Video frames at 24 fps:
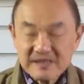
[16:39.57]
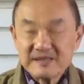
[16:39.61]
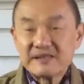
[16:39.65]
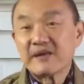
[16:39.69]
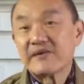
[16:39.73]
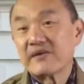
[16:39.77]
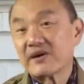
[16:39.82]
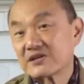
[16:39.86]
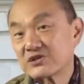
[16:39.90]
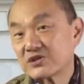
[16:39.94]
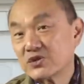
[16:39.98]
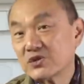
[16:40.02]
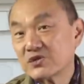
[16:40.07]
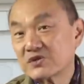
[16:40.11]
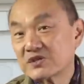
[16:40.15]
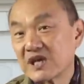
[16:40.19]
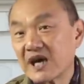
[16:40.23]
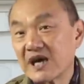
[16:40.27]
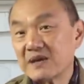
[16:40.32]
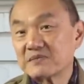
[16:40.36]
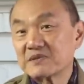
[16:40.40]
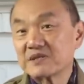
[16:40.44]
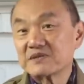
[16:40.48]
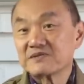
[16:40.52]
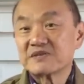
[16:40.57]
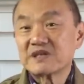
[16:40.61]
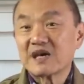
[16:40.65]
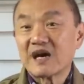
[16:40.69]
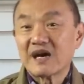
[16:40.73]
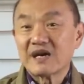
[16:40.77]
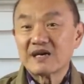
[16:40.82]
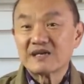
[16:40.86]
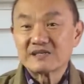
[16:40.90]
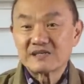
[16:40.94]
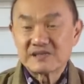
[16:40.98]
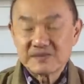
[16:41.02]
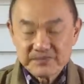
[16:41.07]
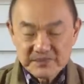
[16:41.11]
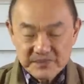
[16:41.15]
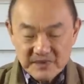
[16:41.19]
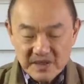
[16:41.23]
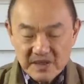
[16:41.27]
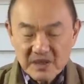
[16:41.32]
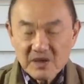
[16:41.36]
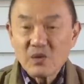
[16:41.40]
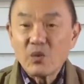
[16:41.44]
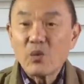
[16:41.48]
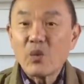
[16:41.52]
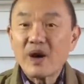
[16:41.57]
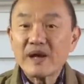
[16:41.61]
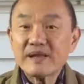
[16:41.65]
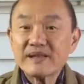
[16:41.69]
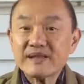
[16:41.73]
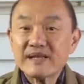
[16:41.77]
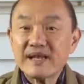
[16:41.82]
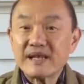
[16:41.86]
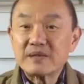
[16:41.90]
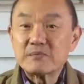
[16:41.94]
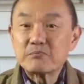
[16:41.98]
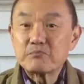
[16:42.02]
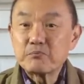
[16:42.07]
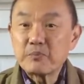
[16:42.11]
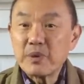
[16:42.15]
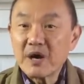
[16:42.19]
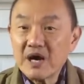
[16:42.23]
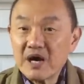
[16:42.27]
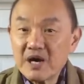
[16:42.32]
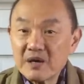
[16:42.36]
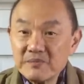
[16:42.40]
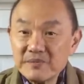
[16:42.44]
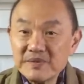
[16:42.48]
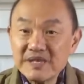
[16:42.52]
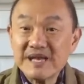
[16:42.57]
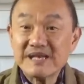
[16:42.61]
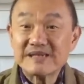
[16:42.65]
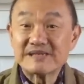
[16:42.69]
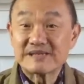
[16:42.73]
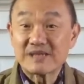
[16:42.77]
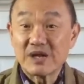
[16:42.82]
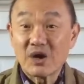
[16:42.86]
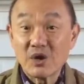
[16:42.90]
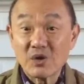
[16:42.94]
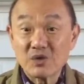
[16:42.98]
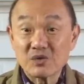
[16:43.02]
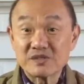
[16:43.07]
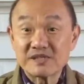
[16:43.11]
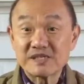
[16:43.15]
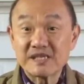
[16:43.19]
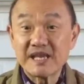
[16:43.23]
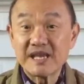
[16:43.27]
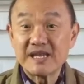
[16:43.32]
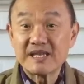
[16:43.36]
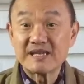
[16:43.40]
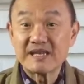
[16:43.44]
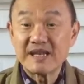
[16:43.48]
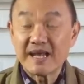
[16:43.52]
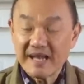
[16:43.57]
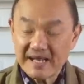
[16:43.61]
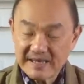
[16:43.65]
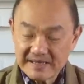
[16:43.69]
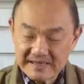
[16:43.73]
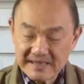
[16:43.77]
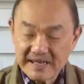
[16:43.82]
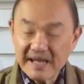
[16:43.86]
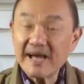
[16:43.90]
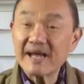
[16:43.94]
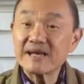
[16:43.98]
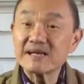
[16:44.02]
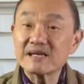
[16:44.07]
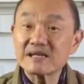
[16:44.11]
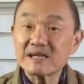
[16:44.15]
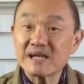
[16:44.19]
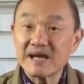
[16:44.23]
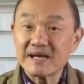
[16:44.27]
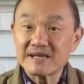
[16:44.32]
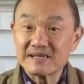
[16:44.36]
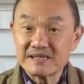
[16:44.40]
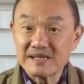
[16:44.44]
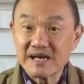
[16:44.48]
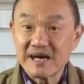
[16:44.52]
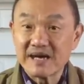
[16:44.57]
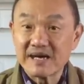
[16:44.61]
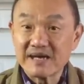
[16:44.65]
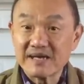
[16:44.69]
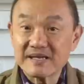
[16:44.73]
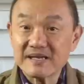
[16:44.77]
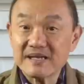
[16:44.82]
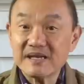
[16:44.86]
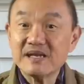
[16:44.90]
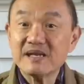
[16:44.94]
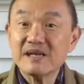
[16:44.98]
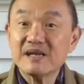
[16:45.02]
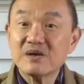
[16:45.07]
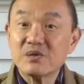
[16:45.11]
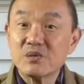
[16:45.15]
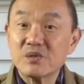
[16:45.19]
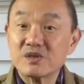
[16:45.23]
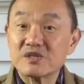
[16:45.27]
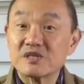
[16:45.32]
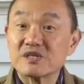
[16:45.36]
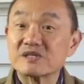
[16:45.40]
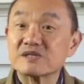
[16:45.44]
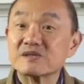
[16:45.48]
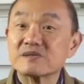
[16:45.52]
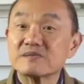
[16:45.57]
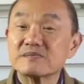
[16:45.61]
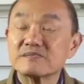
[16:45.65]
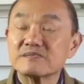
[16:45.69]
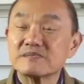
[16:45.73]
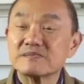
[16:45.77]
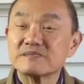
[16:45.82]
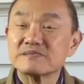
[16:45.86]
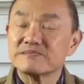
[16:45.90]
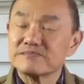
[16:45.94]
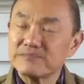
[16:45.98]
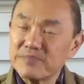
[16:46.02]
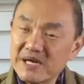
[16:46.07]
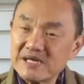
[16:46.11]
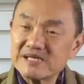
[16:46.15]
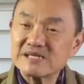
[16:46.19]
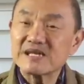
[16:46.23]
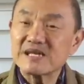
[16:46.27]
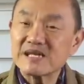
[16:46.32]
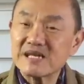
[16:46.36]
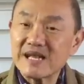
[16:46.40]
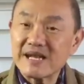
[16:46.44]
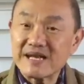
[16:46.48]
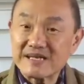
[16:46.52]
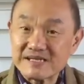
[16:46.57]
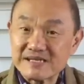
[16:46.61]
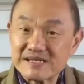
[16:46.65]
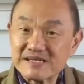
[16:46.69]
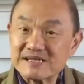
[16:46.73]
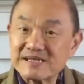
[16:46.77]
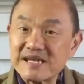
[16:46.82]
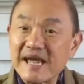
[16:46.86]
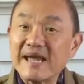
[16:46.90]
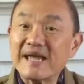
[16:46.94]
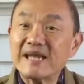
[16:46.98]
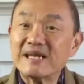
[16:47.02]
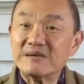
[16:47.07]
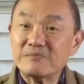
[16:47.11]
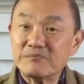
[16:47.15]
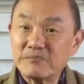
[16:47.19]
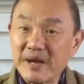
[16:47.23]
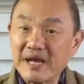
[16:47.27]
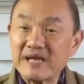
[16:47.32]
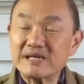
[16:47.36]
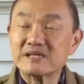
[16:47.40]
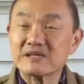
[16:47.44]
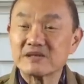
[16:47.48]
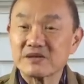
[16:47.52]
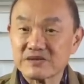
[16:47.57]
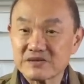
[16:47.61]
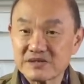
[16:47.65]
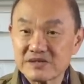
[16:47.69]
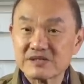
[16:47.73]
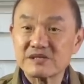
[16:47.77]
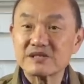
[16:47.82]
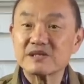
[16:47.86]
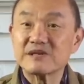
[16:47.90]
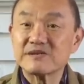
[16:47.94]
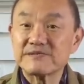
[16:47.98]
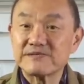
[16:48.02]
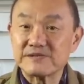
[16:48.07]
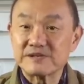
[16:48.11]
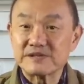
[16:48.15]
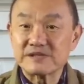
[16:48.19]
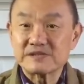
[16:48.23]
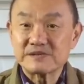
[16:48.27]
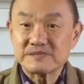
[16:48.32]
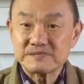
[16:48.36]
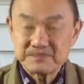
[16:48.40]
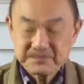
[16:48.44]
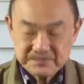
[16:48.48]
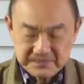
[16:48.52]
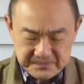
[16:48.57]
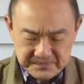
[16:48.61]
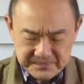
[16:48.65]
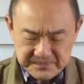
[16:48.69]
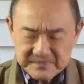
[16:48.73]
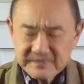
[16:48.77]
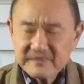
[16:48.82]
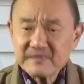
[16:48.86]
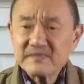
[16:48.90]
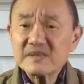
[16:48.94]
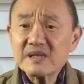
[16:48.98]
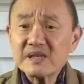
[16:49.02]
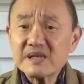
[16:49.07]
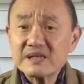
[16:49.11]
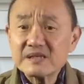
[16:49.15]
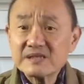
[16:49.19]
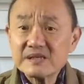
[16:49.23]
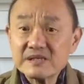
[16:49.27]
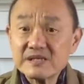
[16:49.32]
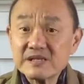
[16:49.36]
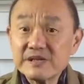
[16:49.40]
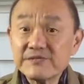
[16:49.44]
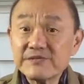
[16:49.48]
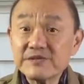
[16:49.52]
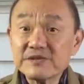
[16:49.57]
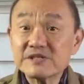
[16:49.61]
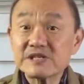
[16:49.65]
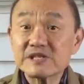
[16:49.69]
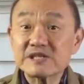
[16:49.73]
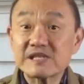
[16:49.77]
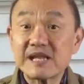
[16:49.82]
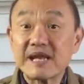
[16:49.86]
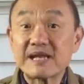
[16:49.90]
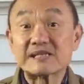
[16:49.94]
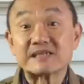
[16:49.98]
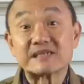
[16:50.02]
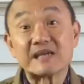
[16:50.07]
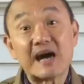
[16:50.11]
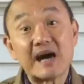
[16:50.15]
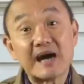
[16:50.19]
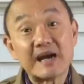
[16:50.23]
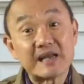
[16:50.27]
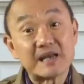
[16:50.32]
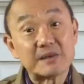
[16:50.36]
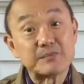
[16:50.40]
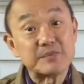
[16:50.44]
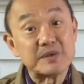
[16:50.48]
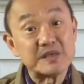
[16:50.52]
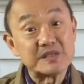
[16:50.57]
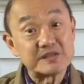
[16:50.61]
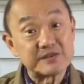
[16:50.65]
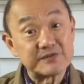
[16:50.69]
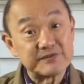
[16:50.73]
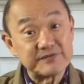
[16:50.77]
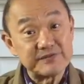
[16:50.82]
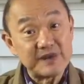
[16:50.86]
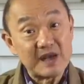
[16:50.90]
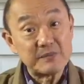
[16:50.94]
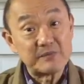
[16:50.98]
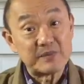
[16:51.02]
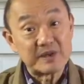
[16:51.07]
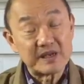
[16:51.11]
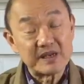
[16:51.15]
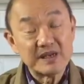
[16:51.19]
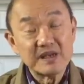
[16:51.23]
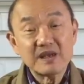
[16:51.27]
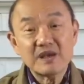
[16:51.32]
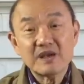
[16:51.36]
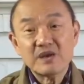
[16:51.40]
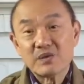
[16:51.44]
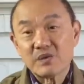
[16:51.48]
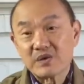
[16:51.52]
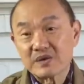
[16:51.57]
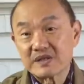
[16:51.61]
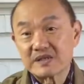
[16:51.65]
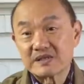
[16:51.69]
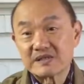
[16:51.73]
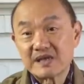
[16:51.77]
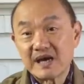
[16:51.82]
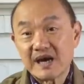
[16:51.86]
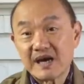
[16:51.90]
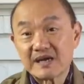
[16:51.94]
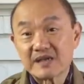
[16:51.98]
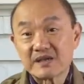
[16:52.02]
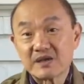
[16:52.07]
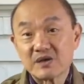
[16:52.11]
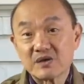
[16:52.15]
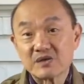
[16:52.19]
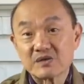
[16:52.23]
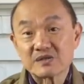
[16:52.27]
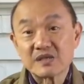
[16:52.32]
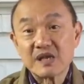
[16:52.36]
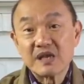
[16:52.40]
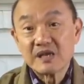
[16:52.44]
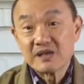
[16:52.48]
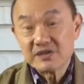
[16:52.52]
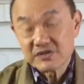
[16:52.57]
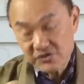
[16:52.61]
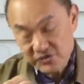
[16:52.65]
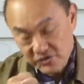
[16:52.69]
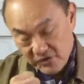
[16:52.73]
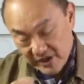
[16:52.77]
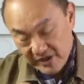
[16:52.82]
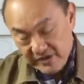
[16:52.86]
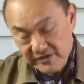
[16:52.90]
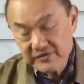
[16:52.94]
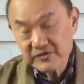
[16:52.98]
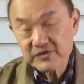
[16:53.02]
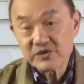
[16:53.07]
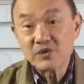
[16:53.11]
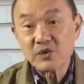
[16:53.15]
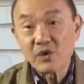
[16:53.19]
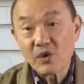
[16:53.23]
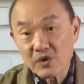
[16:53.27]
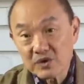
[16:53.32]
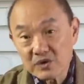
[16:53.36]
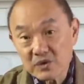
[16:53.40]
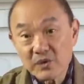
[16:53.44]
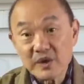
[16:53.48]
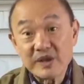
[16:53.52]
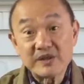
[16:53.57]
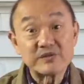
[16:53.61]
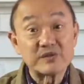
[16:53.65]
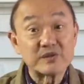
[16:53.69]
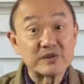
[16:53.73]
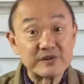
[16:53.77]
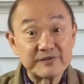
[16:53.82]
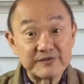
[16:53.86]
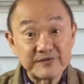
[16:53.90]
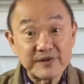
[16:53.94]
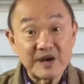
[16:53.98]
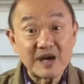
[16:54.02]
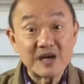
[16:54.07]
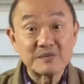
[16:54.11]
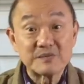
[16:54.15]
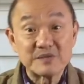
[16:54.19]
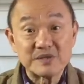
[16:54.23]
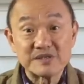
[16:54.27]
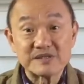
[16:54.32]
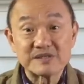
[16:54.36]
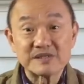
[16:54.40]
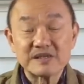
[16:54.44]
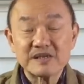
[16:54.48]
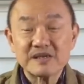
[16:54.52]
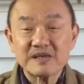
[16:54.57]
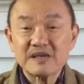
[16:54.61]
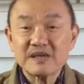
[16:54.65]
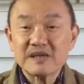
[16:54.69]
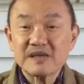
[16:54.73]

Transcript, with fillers: There are two types of dyes, one that permeates the whole skin and aniline dyeing, which is basically like a stain painted on the surface. The difference is like dyeing a piece of fabric, where the dye goes straight through all the way through the fibers,